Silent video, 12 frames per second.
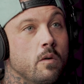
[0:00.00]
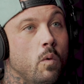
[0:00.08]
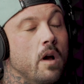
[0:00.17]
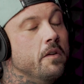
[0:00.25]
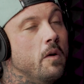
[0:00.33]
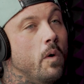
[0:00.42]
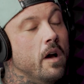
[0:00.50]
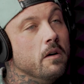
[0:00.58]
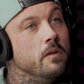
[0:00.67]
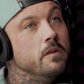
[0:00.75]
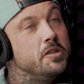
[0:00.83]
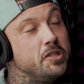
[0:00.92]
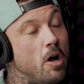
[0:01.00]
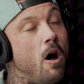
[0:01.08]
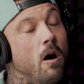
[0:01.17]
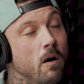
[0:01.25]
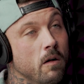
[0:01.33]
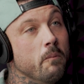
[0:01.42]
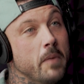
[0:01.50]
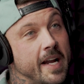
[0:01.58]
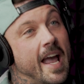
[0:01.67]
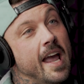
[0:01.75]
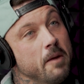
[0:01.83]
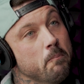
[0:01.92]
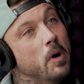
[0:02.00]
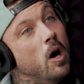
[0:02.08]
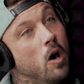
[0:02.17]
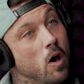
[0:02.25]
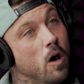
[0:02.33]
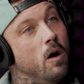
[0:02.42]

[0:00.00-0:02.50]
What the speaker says: Well, Saul became Paul.